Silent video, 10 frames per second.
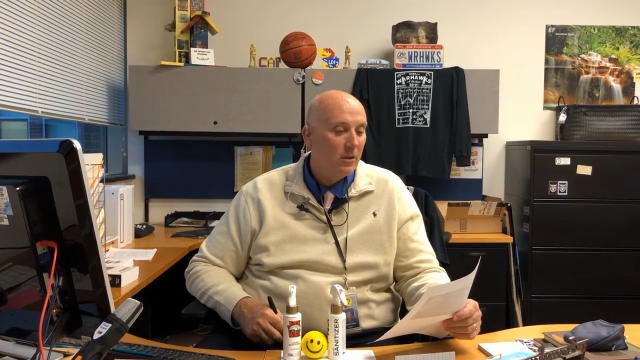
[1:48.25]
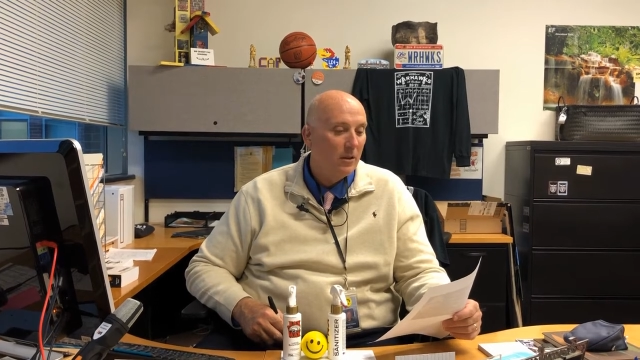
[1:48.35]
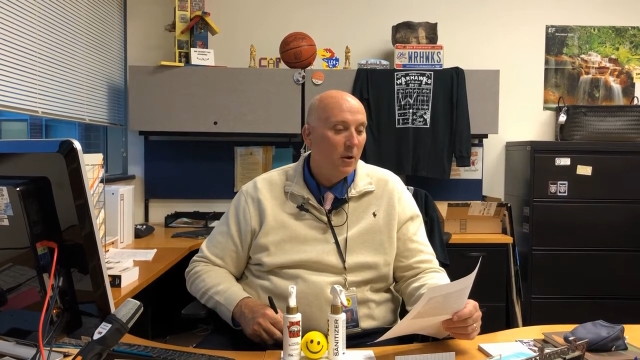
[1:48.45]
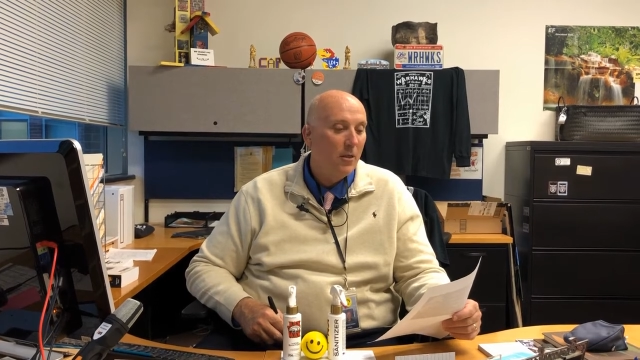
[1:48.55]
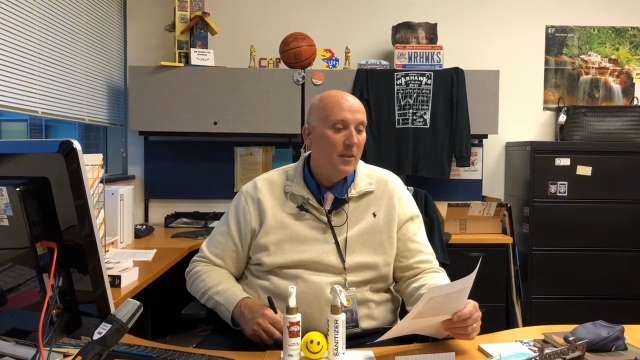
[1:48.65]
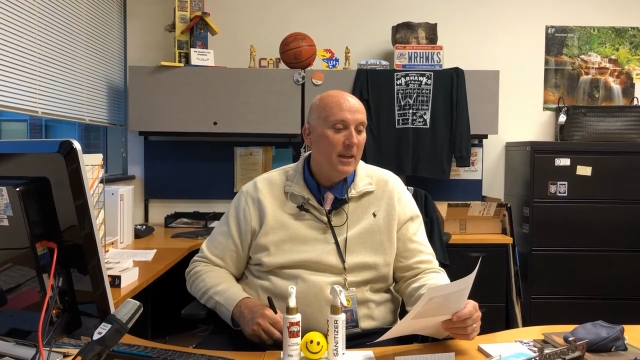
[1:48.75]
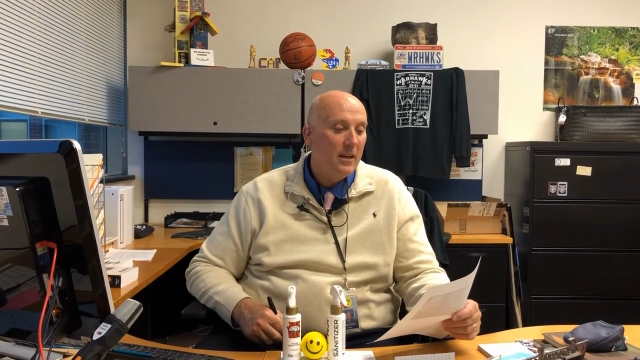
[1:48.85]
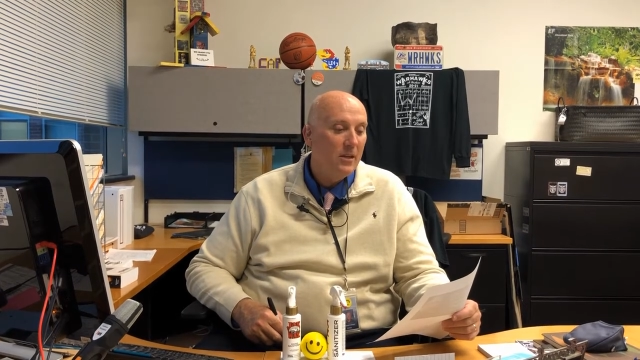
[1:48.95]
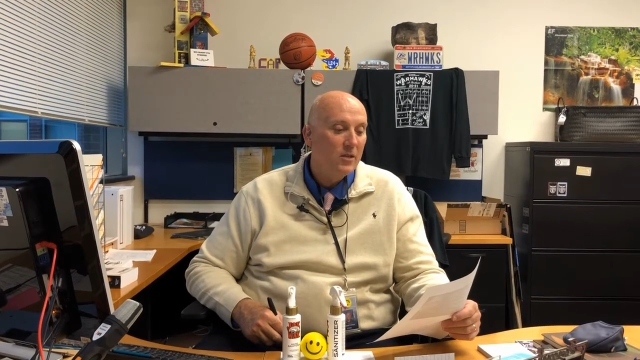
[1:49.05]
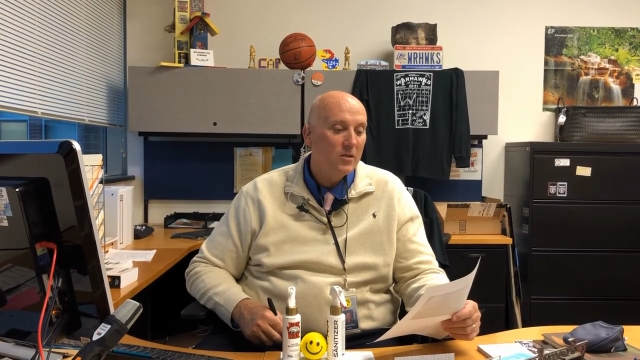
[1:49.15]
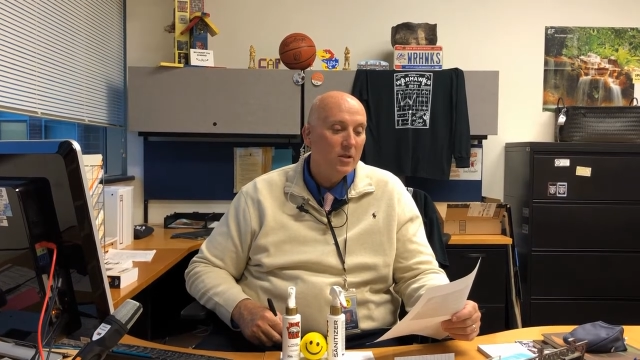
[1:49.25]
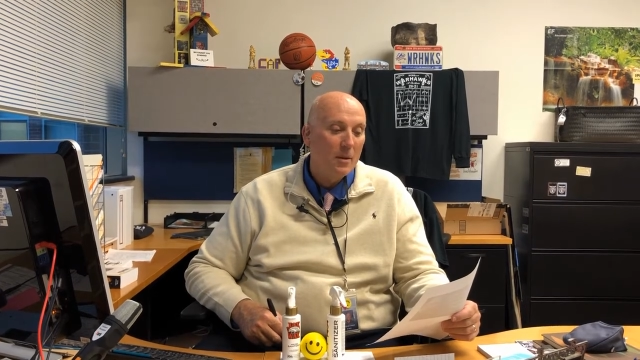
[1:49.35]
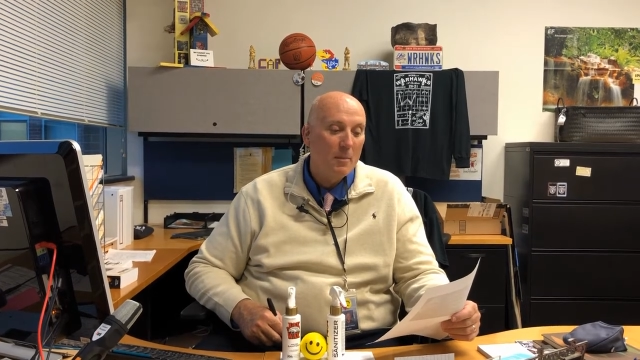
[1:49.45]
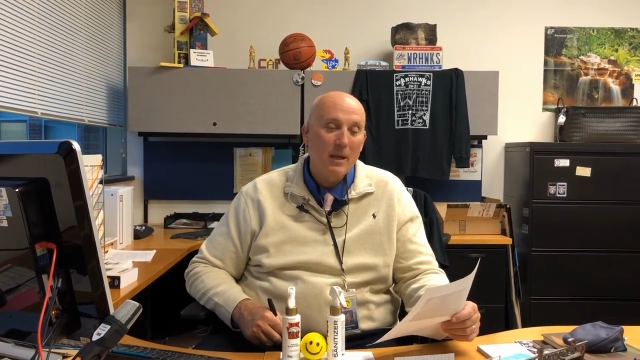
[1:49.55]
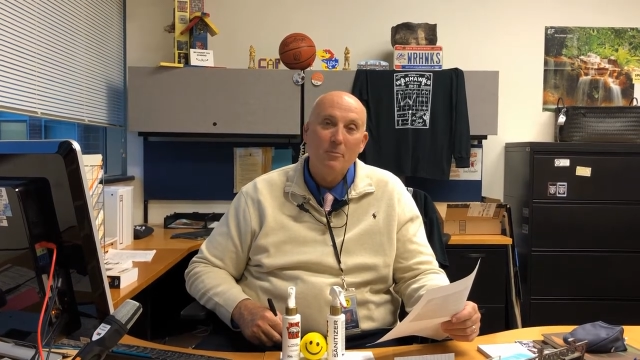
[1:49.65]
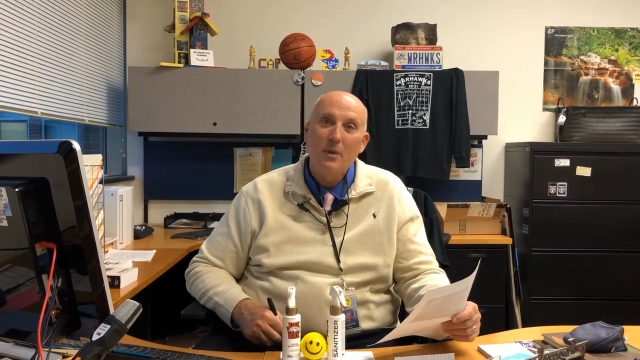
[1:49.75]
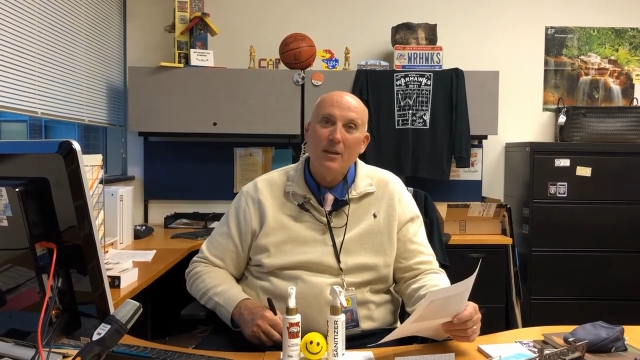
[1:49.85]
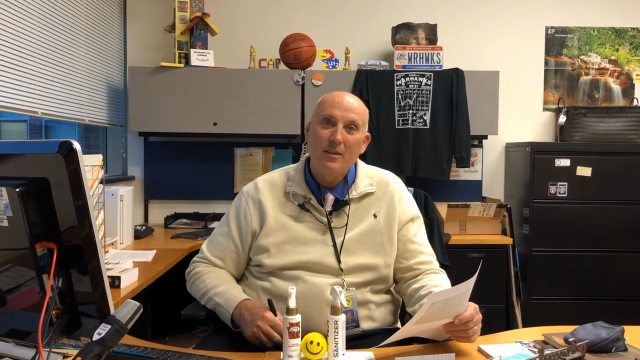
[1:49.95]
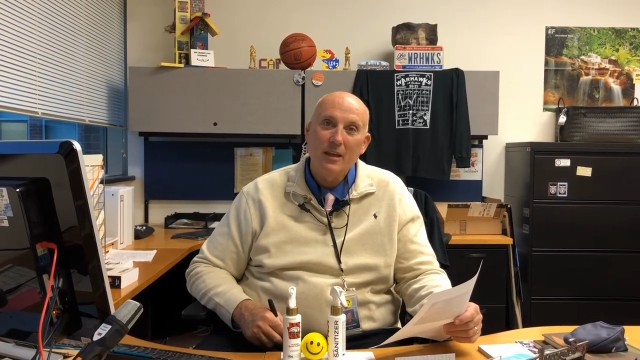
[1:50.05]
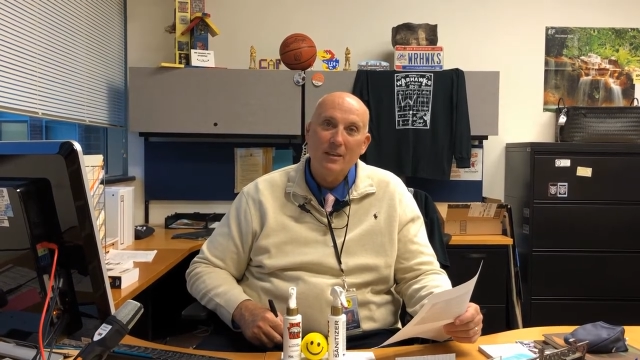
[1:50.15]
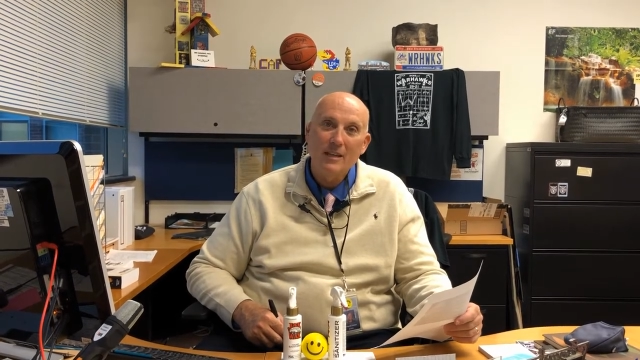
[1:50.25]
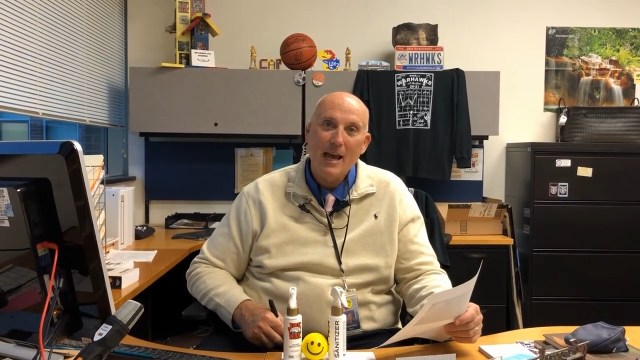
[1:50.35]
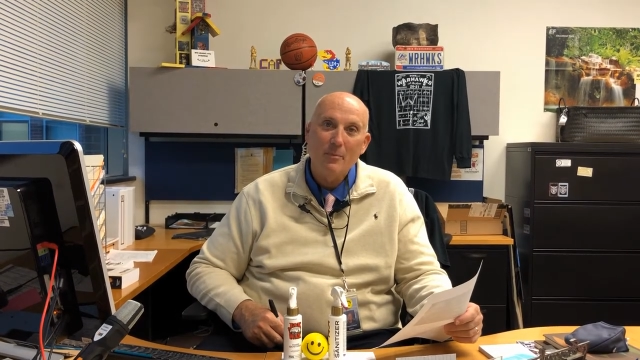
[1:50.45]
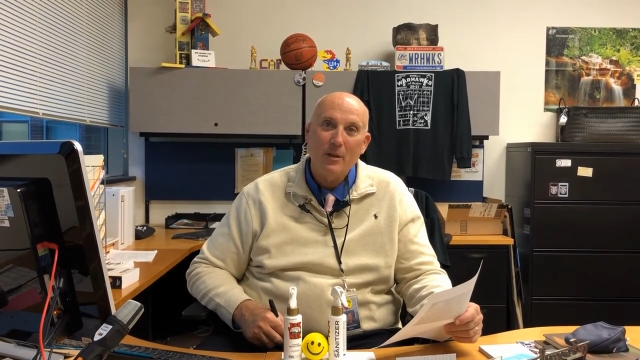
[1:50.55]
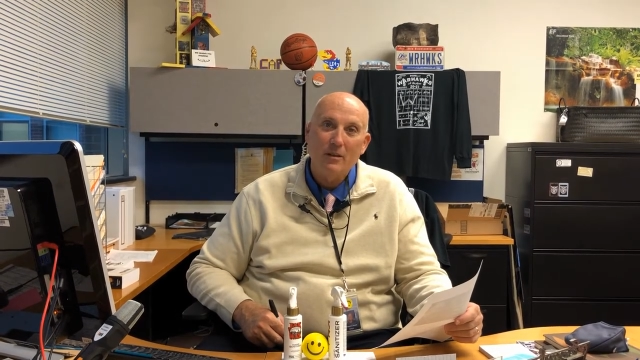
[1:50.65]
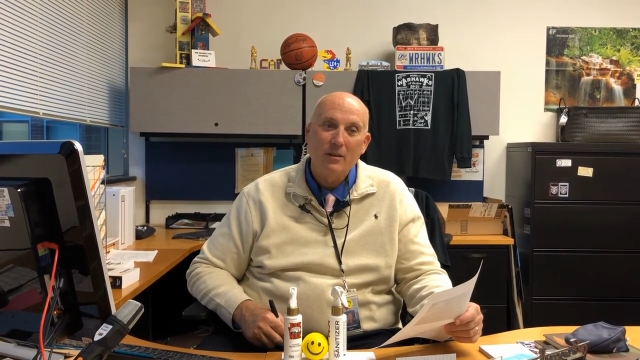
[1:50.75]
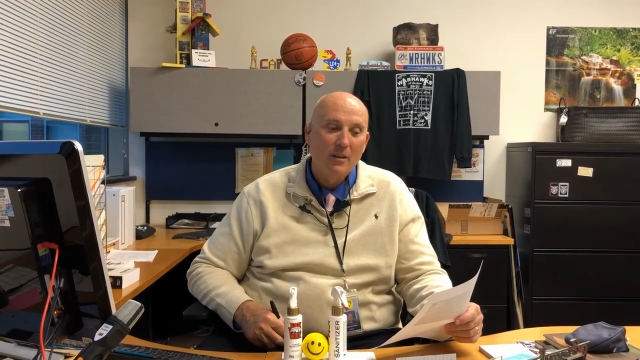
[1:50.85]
Little things make big things happen.